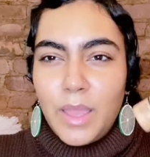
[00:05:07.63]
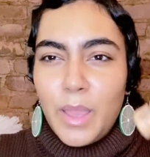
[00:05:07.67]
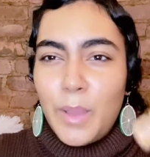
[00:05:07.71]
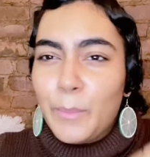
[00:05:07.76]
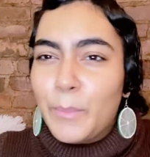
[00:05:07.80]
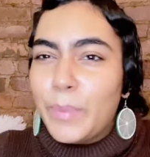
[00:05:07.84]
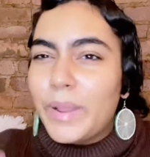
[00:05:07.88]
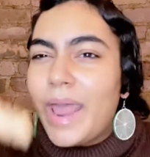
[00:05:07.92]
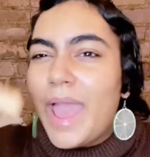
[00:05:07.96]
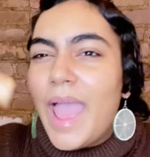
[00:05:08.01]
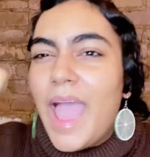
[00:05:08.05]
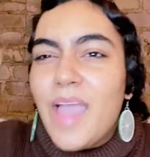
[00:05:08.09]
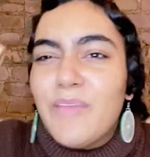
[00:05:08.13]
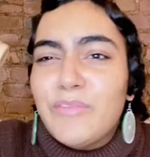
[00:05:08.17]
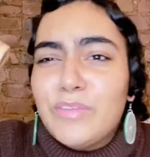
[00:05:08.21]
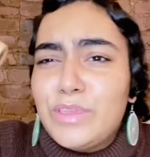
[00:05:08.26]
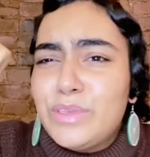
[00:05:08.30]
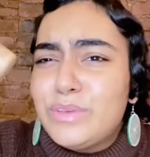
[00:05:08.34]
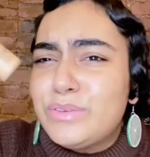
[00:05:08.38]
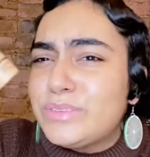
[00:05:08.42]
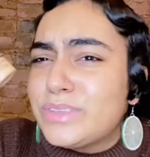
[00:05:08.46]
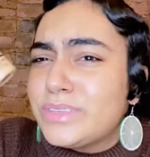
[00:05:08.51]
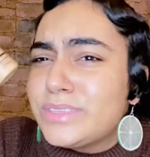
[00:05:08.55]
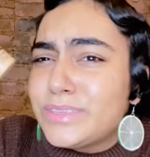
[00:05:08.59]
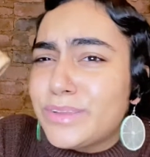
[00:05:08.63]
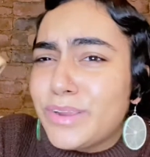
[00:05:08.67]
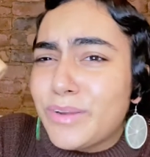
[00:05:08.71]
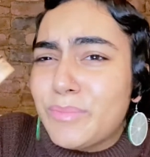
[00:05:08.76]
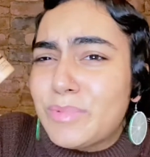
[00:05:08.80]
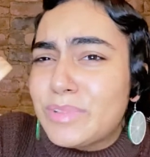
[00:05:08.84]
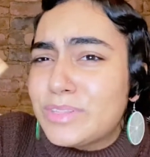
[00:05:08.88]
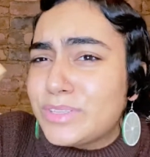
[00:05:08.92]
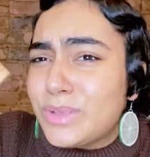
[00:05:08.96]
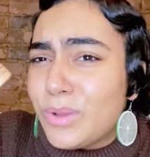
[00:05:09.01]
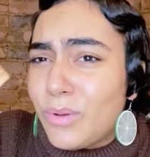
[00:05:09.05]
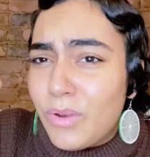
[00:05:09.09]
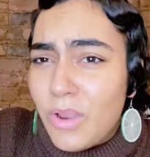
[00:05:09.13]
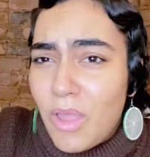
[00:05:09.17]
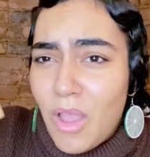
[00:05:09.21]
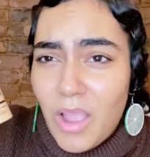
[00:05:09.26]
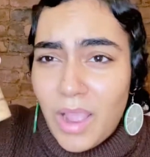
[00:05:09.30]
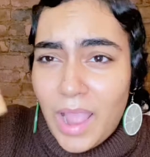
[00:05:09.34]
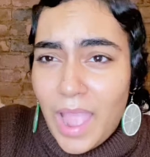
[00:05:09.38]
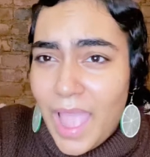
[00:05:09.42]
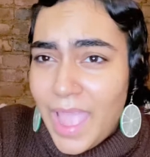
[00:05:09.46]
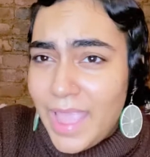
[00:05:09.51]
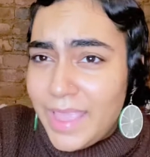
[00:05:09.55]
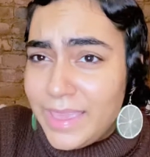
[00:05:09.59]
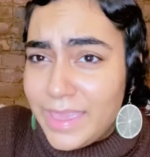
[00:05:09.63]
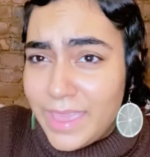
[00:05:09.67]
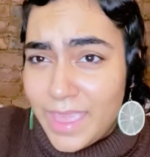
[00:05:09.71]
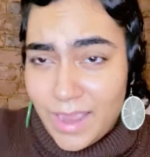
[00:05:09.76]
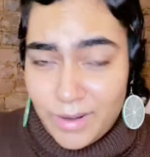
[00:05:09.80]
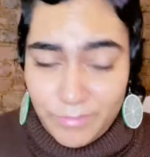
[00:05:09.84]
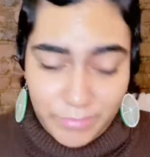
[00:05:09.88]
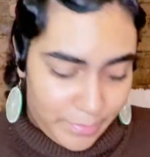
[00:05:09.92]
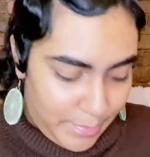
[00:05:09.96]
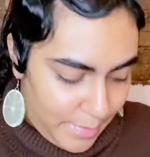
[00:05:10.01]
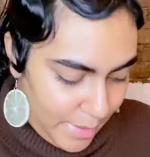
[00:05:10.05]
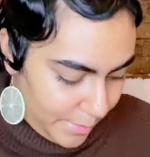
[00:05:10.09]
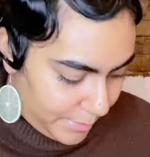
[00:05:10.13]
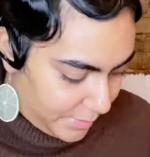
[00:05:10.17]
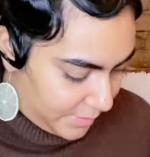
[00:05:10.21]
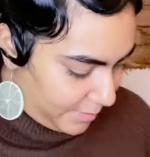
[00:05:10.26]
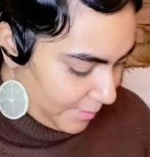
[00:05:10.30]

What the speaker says: but I haven't used the serum in so long, I can't remember,